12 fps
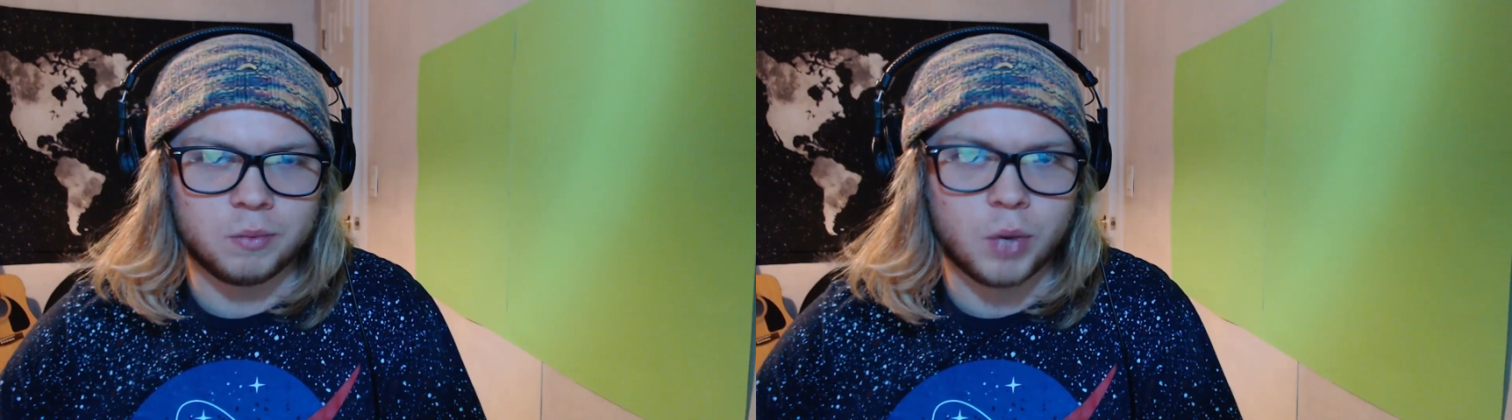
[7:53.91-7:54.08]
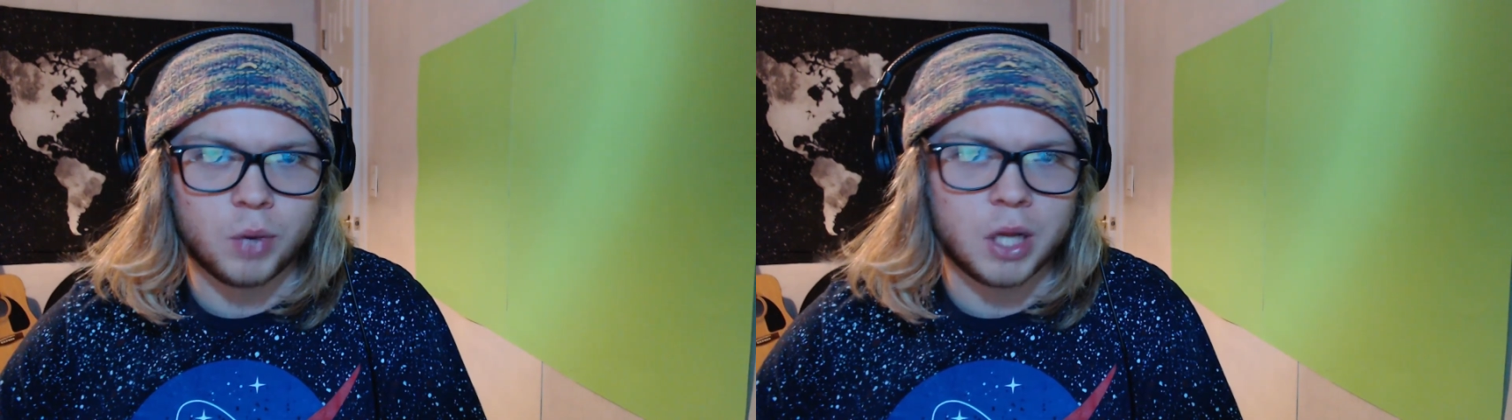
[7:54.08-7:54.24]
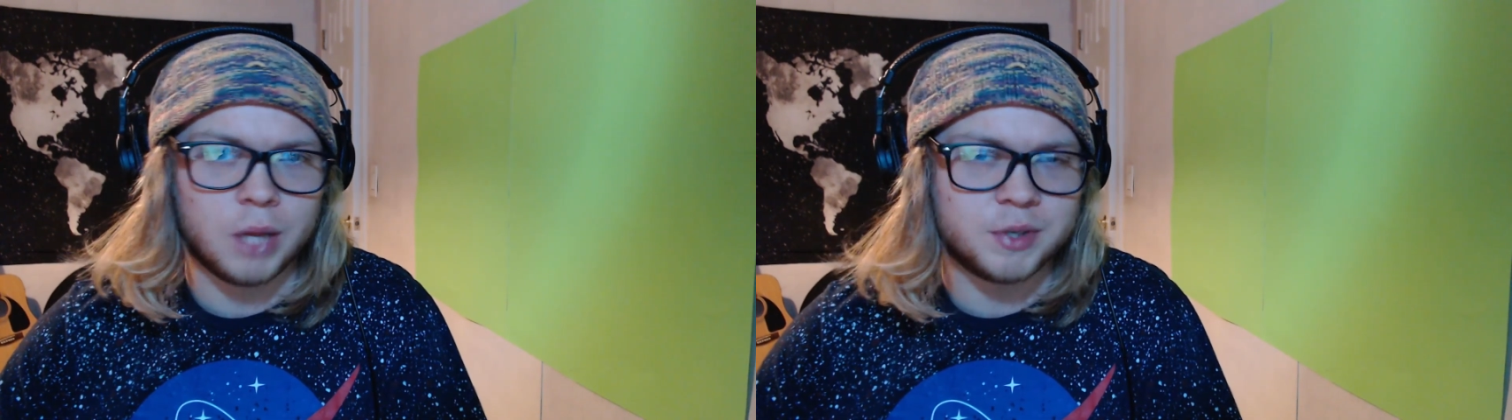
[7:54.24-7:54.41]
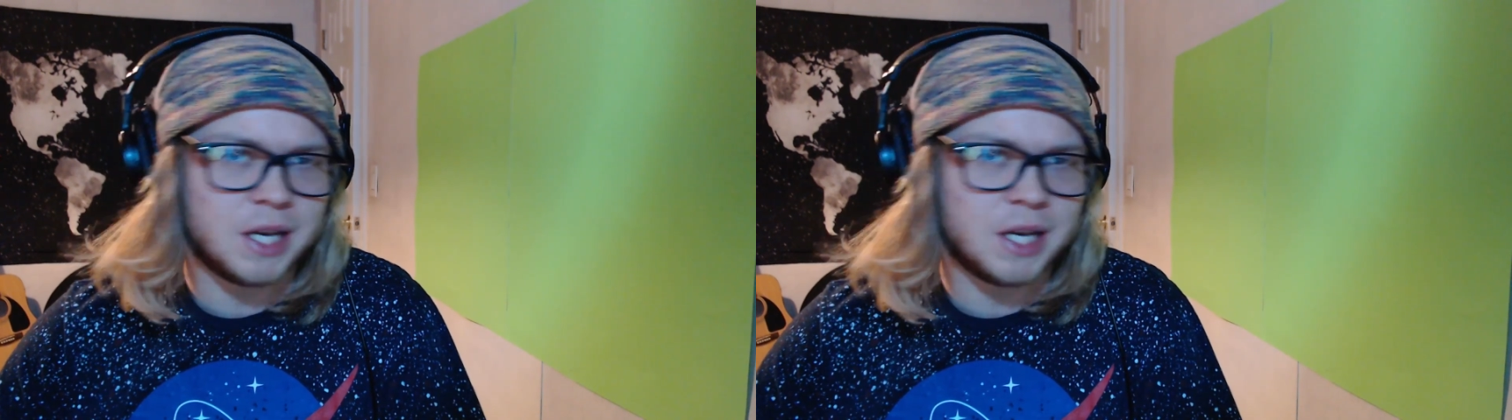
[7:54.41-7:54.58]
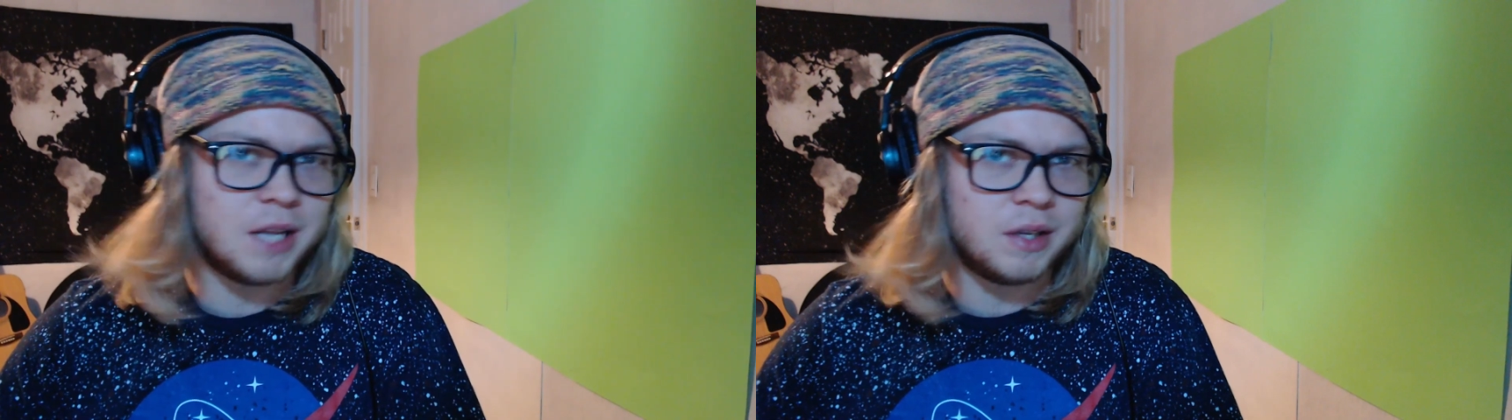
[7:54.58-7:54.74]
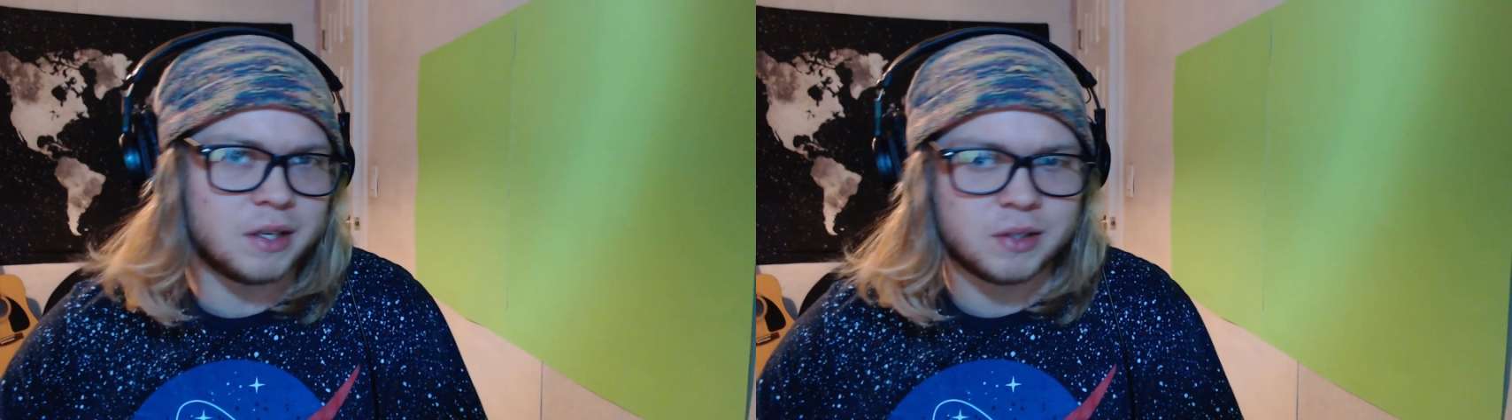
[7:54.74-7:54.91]
while I was an
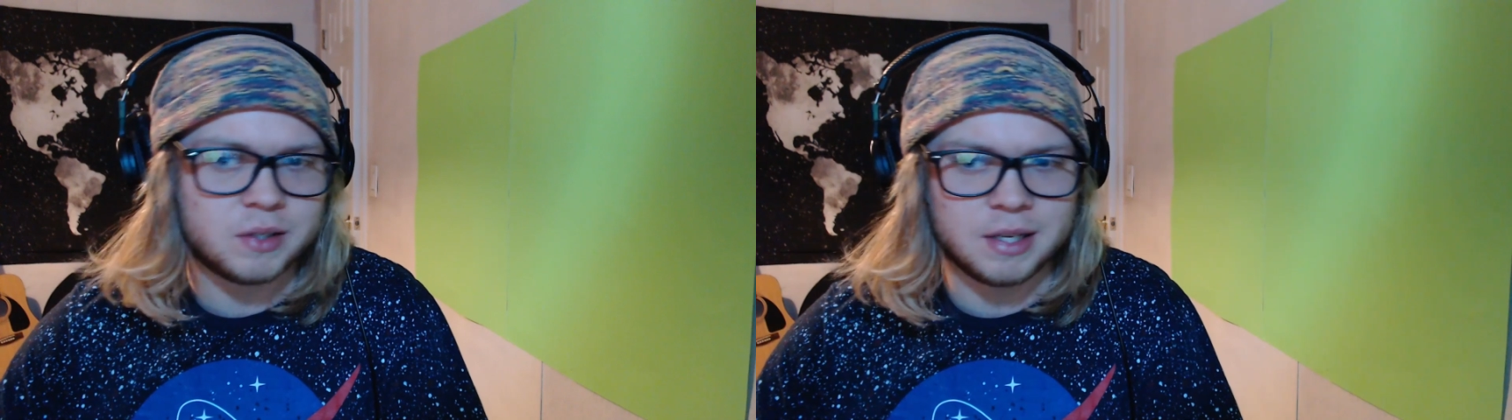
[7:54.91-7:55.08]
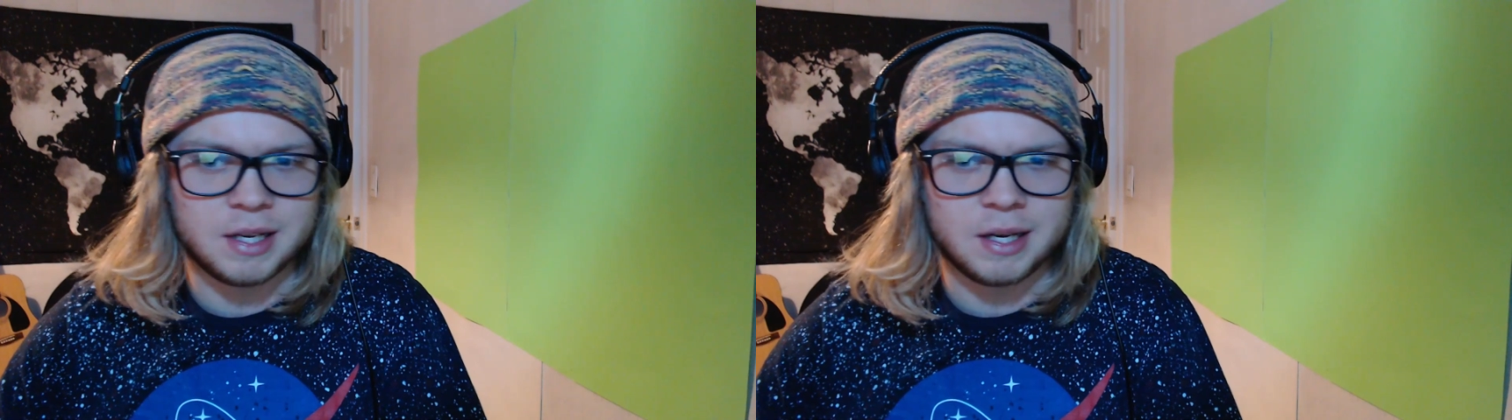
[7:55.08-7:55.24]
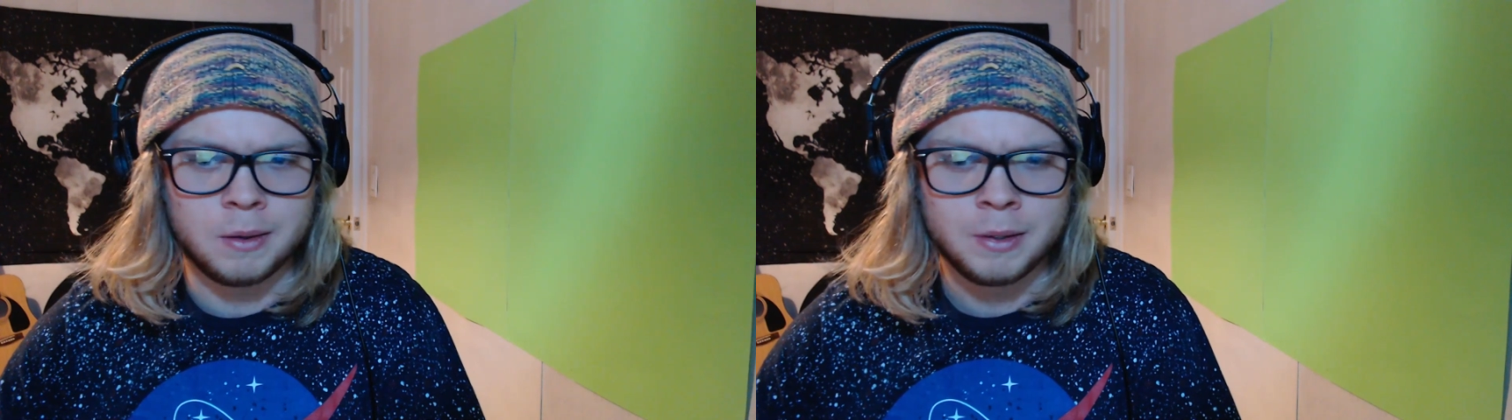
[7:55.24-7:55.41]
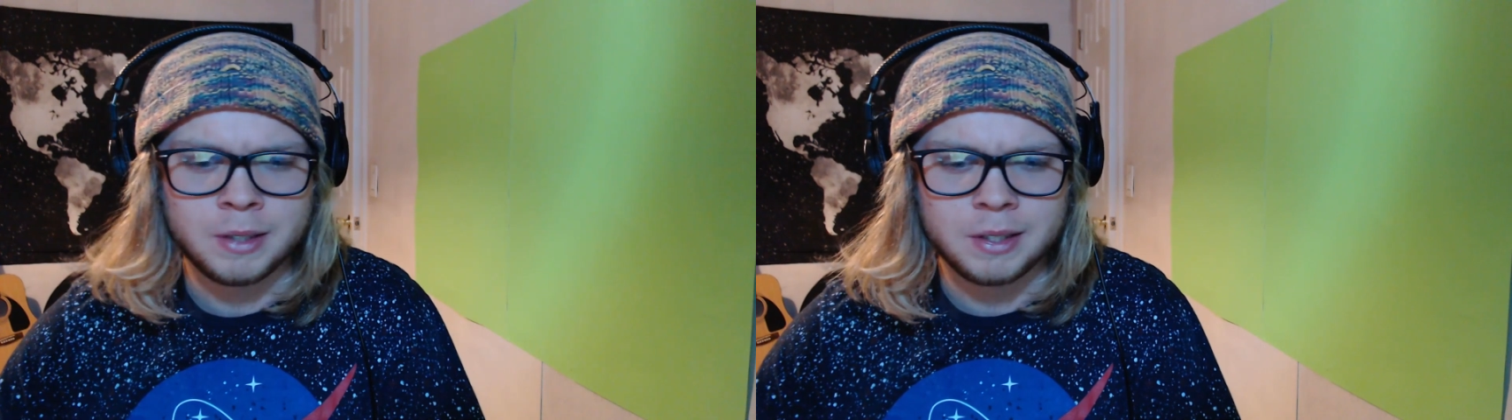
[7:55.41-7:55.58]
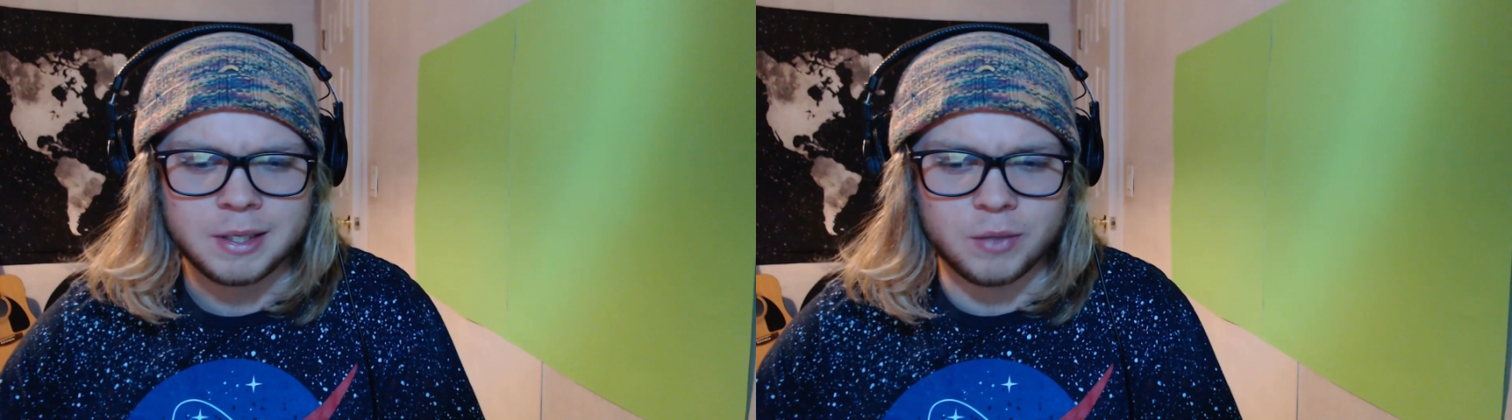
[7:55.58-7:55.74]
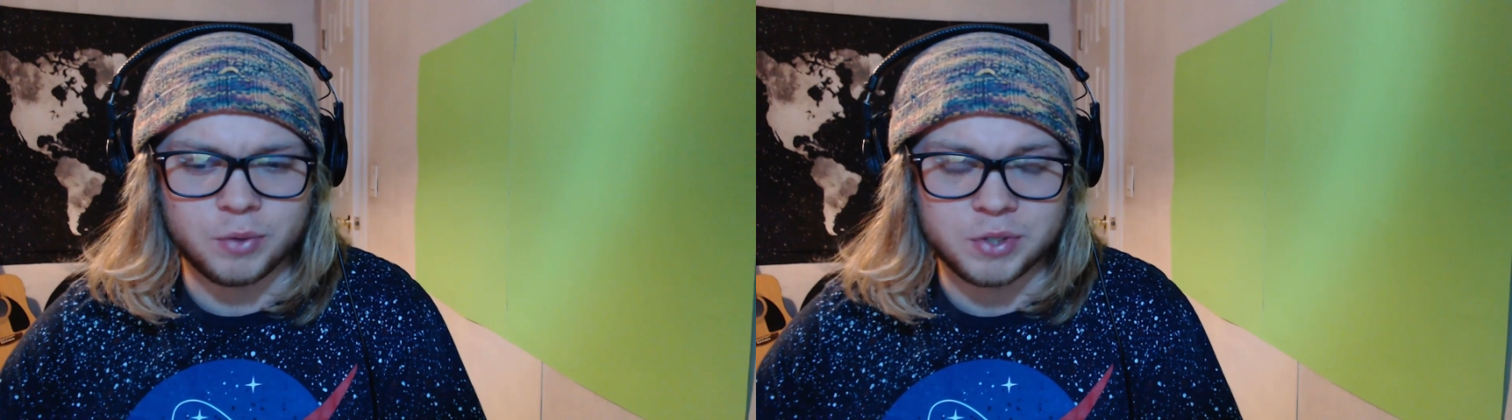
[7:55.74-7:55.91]
atheist, and
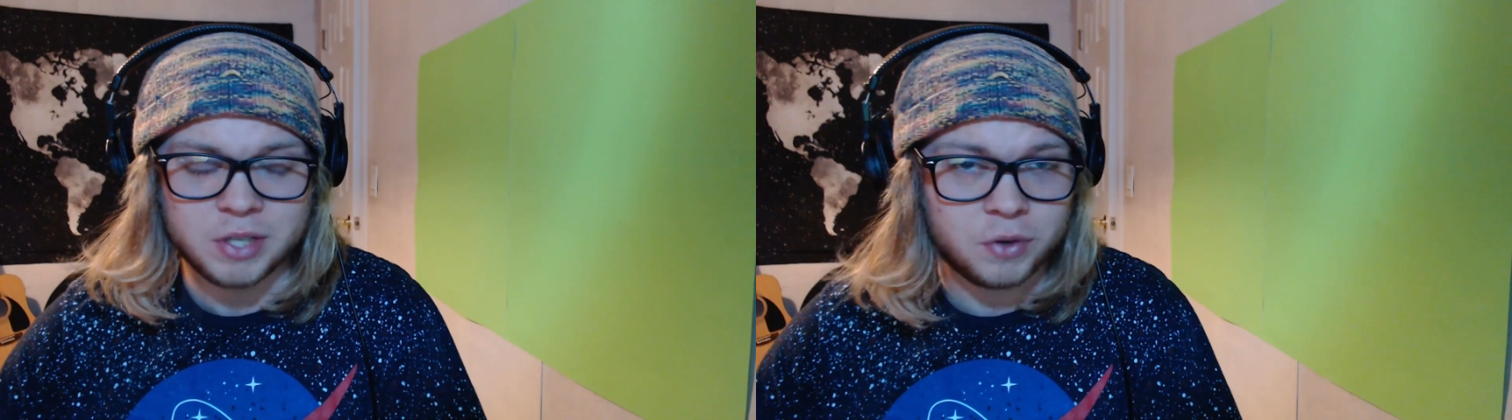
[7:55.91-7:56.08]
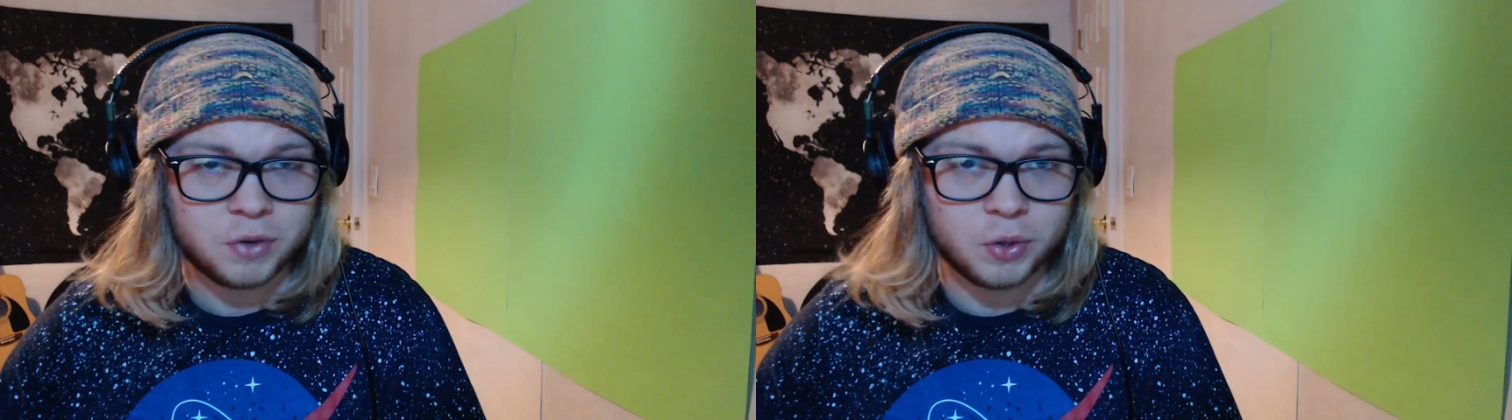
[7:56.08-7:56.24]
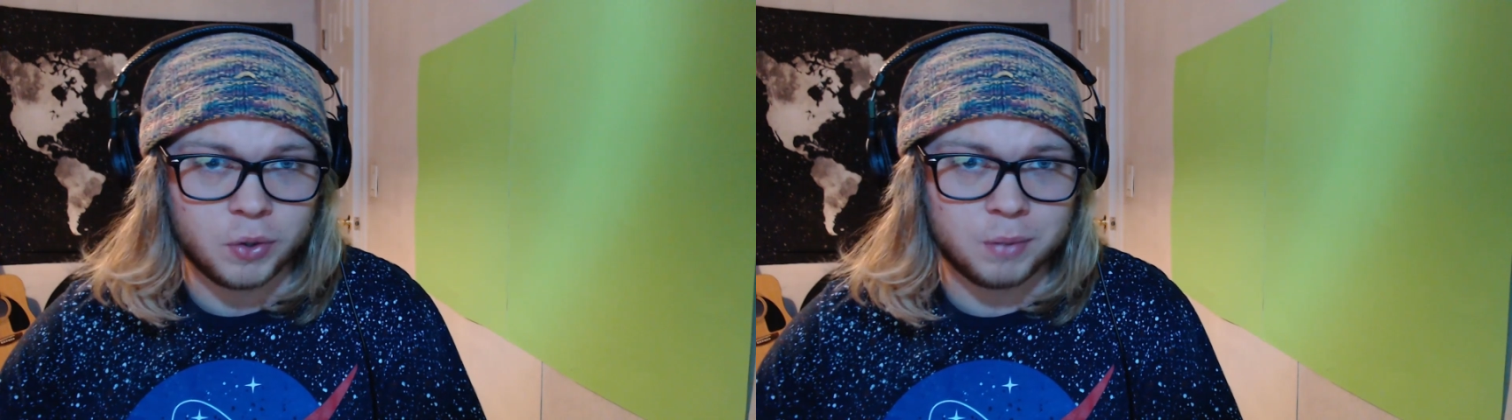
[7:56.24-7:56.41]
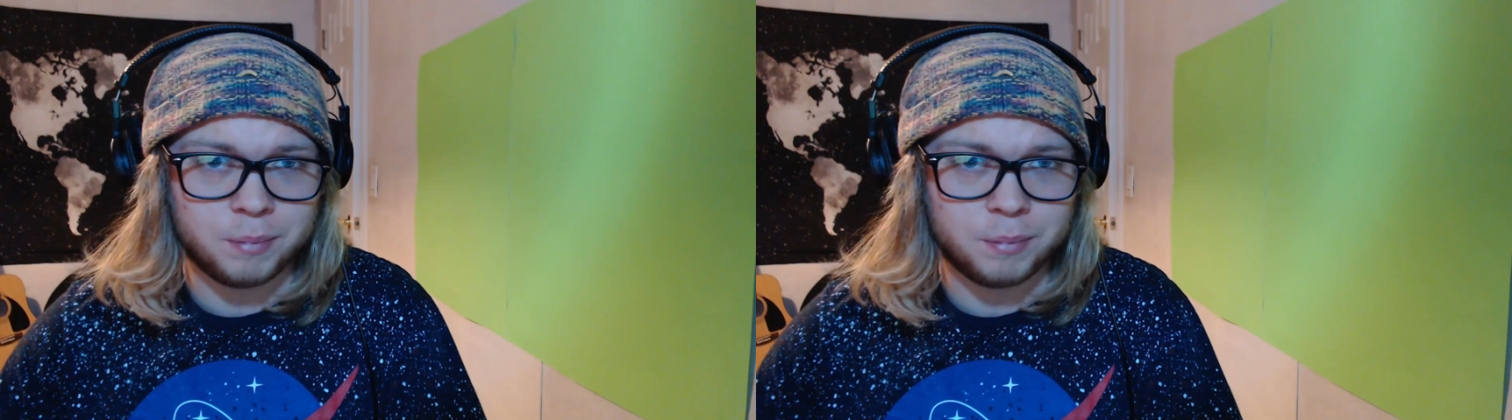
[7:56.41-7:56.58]
it was difficult,